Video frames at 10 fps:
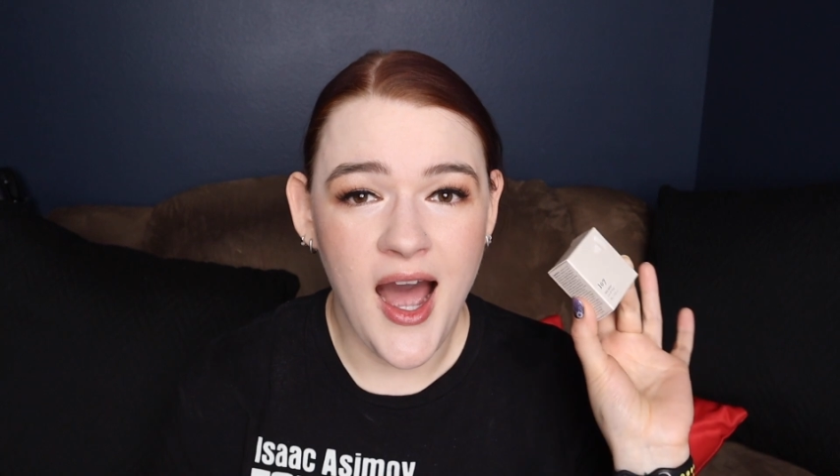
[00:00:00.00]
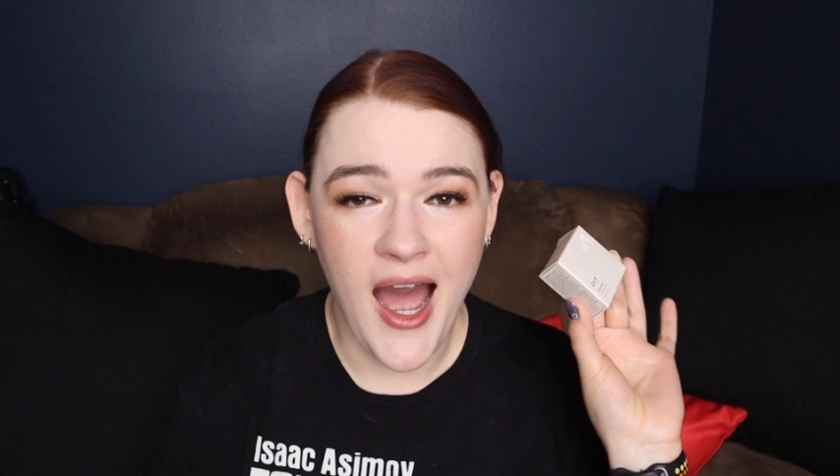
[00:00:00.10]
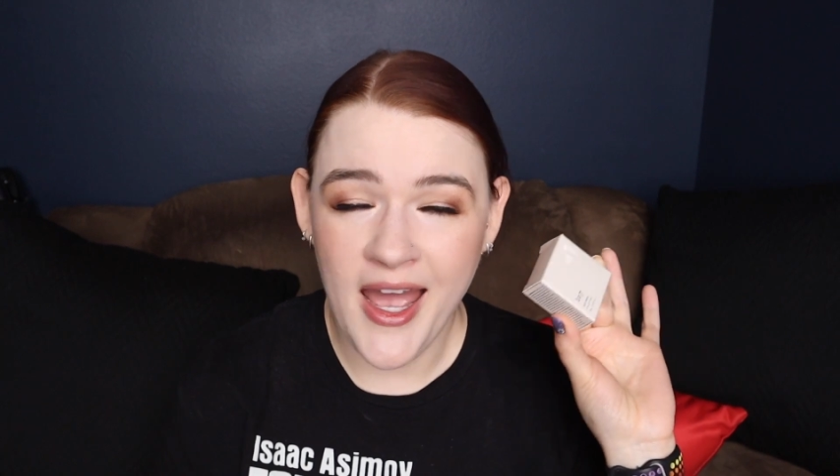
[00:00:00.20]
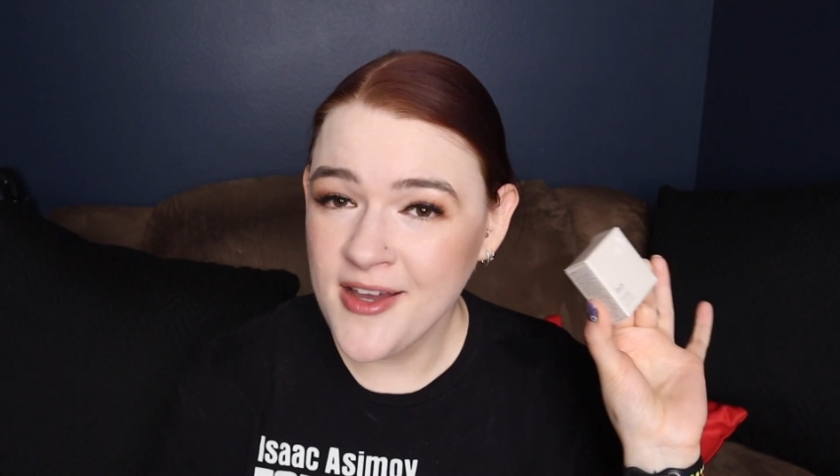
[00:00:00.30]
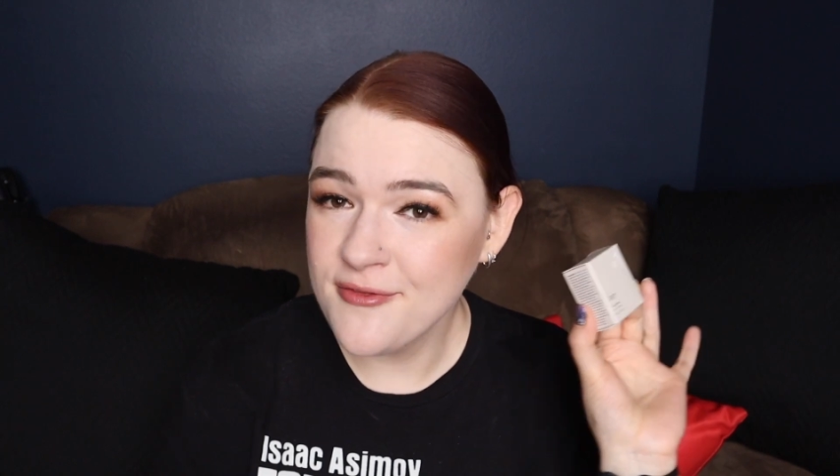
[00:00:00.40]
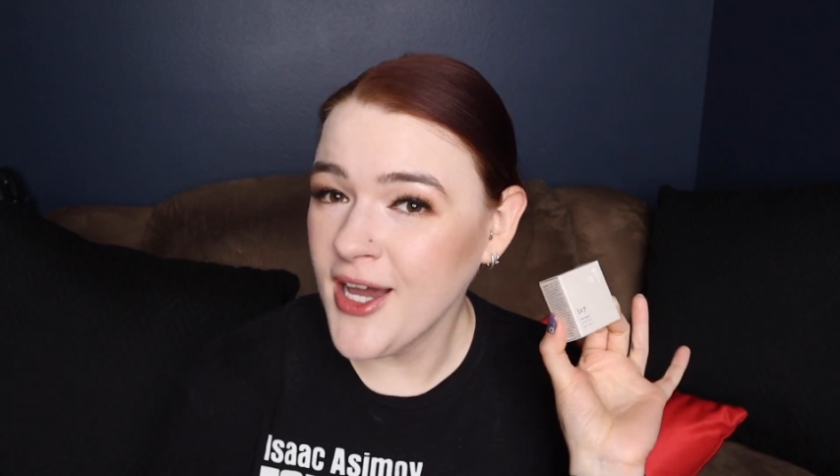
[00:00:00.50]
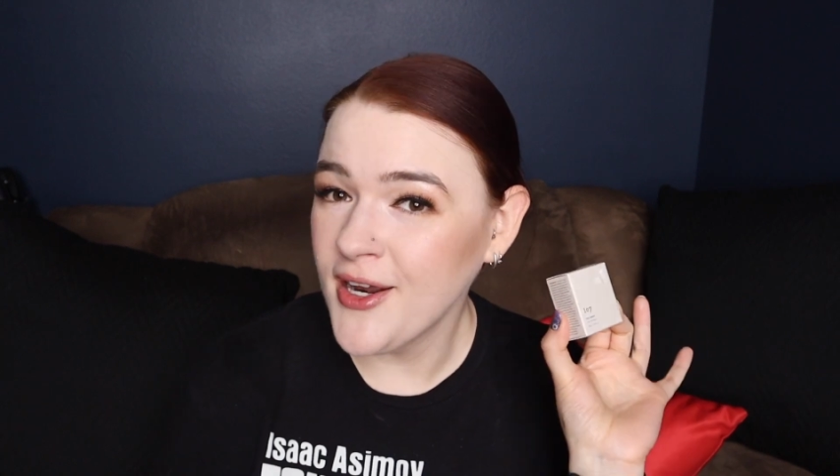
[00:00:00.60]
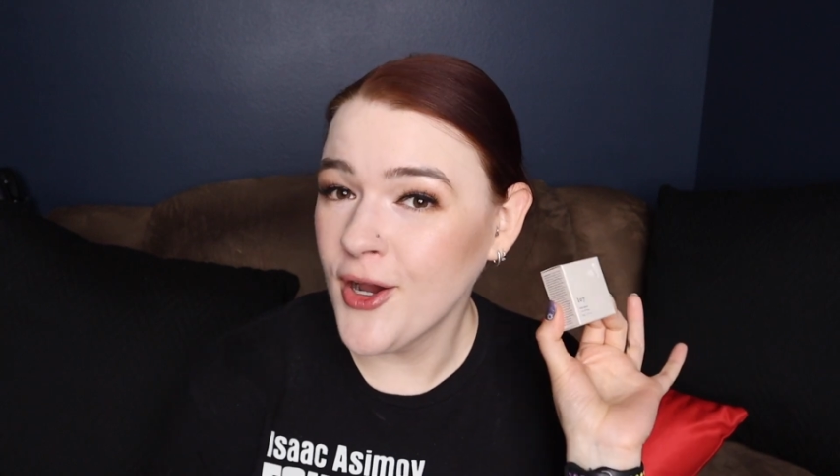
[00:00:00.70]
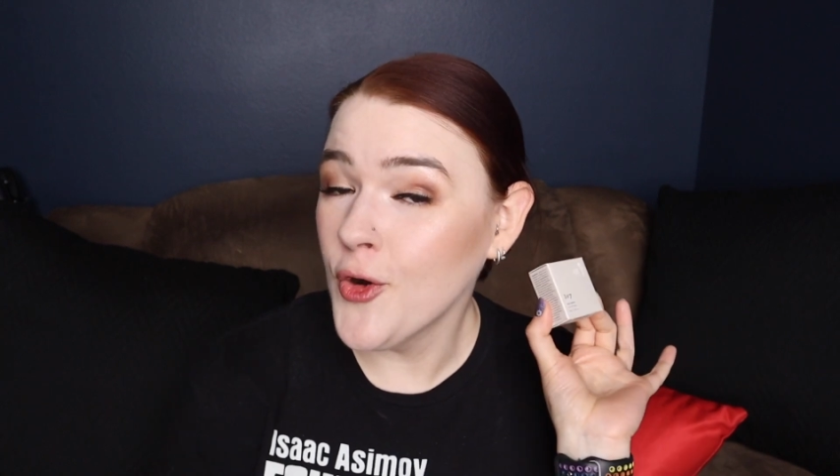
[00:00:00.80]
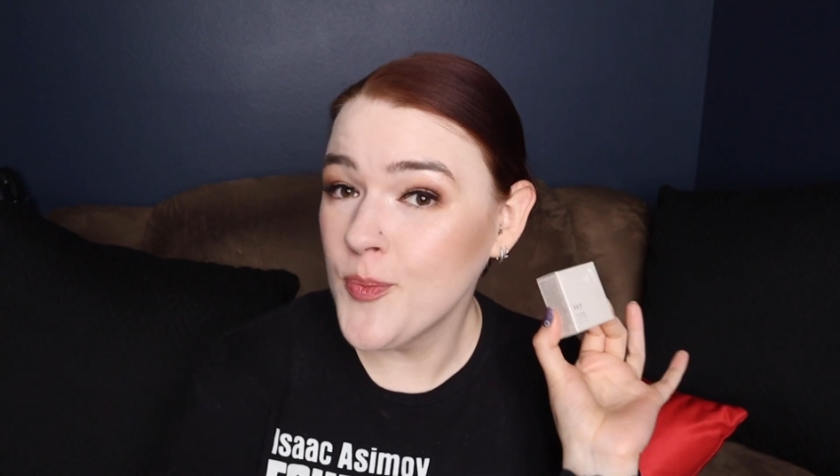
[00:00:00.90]
I have
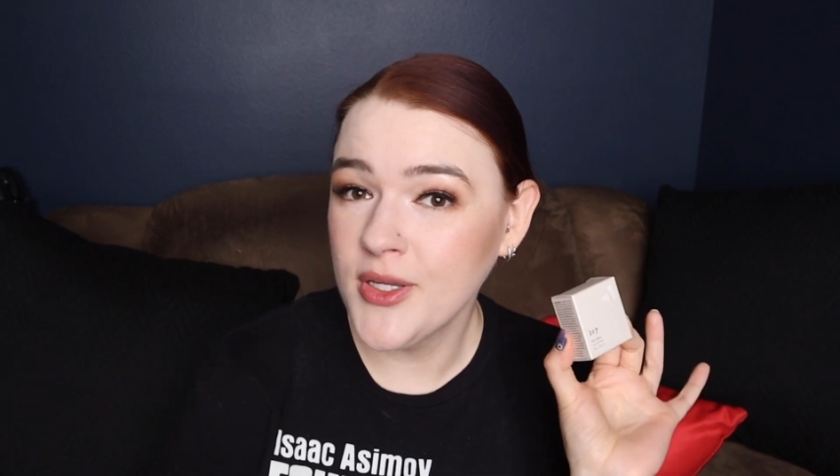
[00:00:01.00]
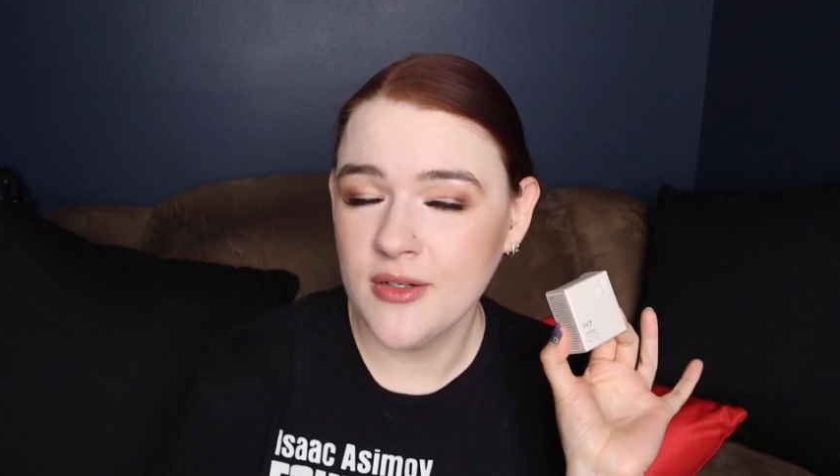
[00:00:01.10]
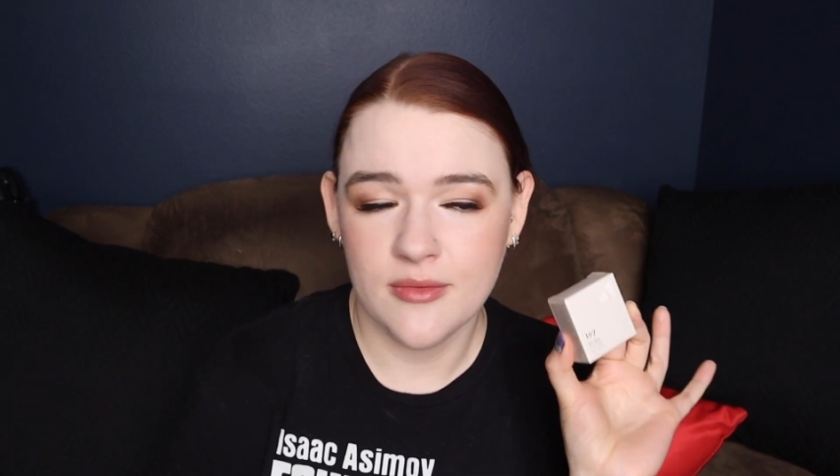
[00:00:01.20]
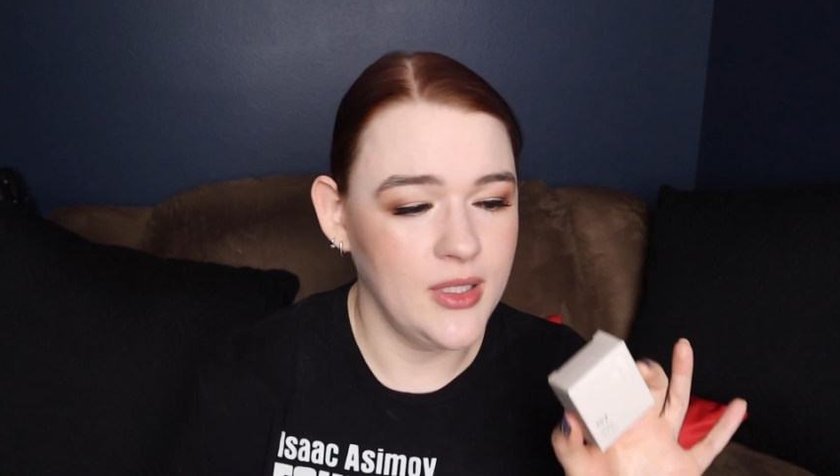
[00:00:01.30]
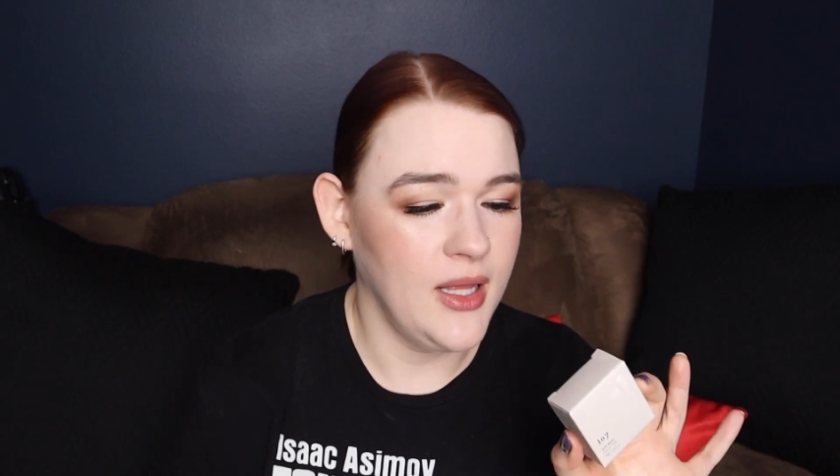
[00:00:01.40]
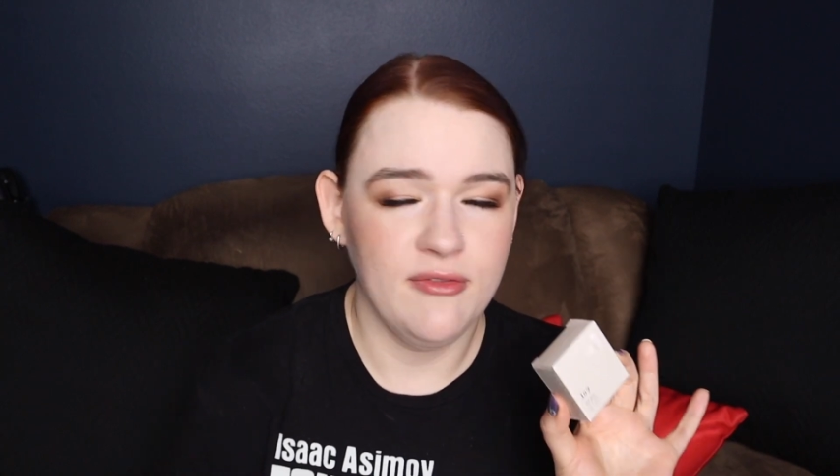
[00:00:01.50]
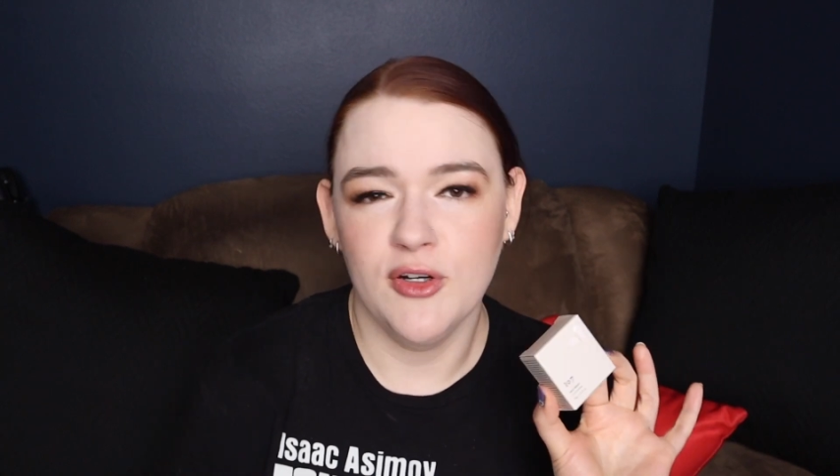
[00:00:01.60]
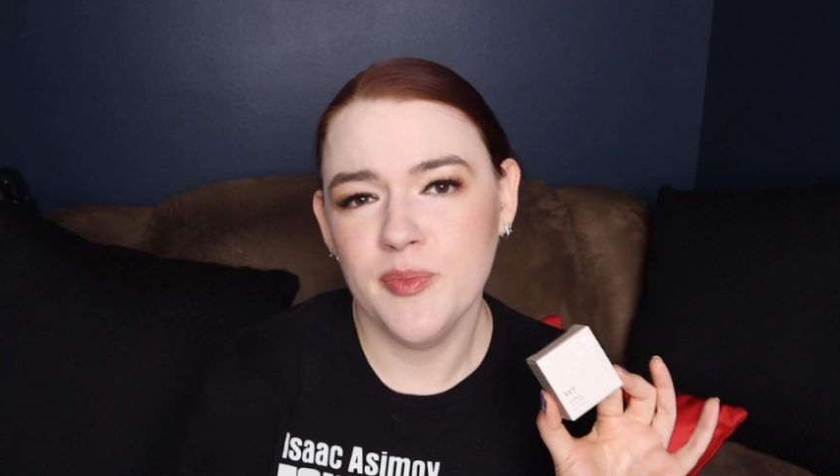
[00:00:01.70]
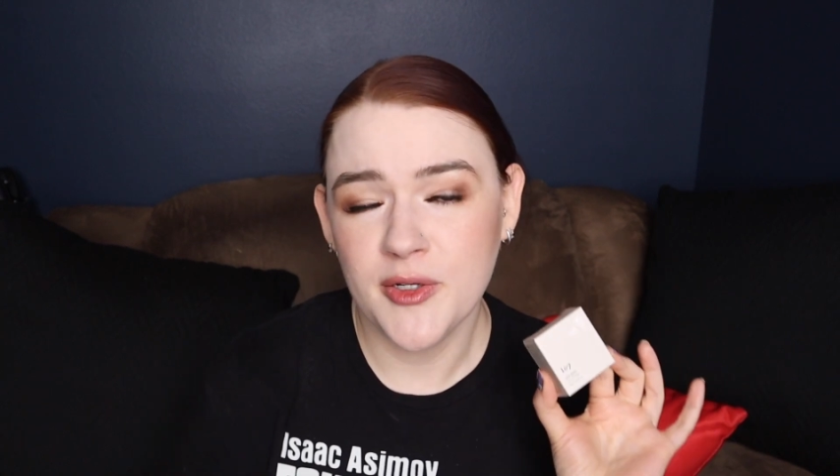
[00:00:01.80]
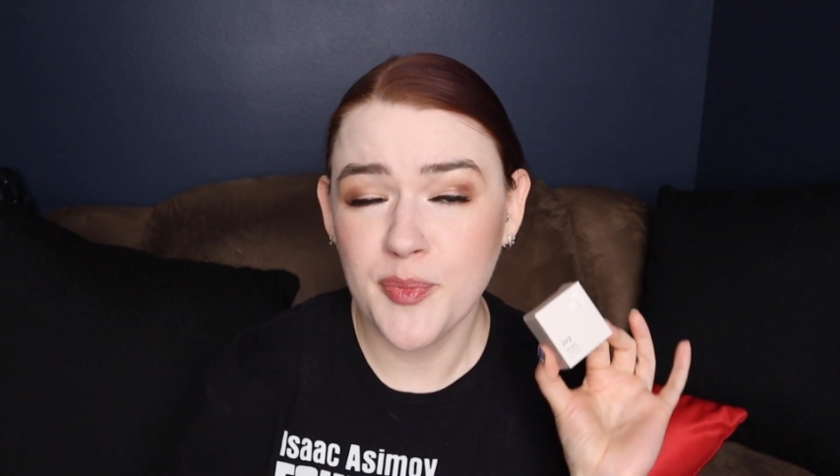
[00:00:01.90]
not opened, well, I've opened,